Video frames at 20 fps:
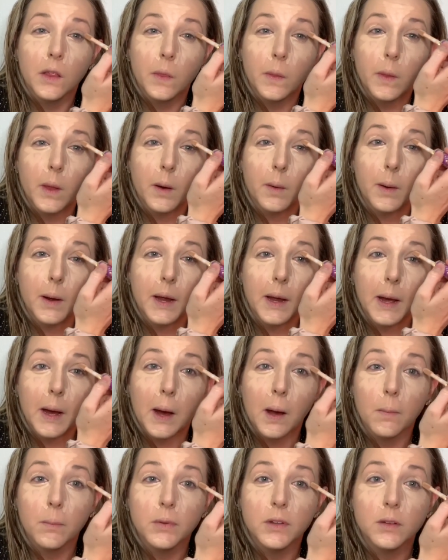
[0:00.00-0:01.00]
That way it
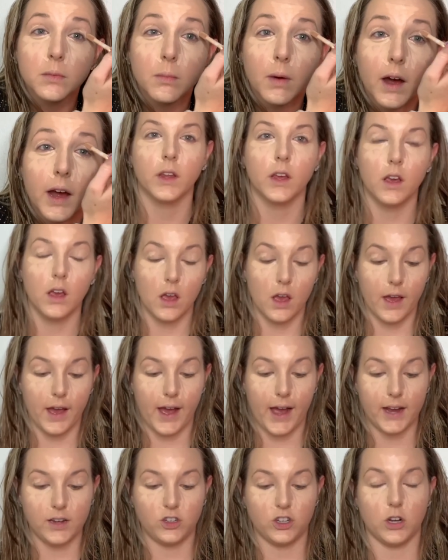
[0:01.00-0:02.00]
helps my
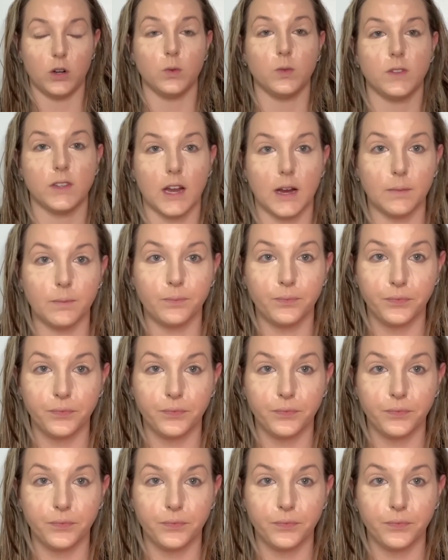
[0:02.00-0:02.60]
eyeshadow stay.